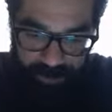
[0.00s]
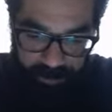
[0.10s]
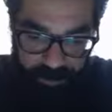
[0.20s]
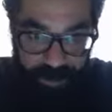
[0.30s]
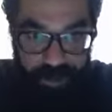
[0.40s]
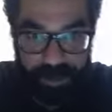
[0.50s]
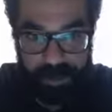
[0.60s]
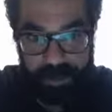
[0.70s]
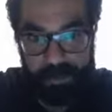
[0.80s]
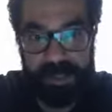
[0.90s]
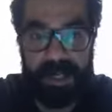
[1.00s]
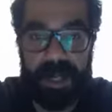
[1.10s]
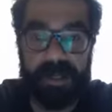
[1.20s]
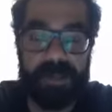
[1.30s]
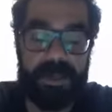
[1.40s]
but then she
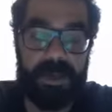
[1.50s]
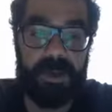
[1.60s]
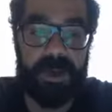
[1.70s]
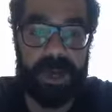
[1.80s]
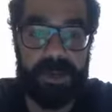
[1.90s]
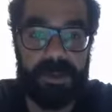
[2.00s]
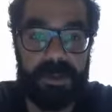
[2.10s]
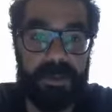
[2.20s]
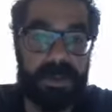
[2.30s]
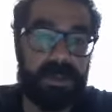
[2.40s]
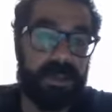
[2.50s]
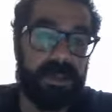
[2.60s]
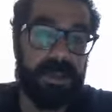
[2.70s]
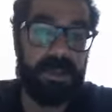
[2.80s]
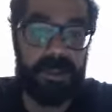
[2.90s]
has 9 older brothers and
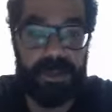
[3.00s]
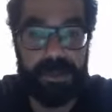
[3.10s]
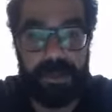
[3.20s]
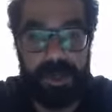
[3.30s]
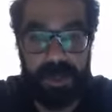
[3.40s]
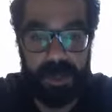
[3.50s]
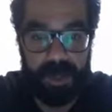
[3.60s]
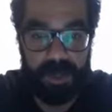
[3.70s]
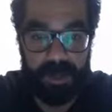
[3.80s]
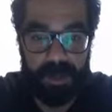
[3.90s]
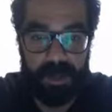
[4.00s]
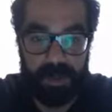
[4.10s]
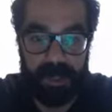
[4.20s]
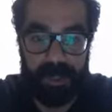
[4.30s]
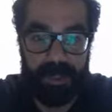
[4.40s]
sisters who
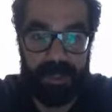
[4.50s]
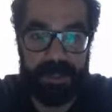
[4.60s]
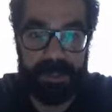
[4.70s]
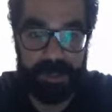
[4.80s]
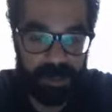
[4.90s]
created this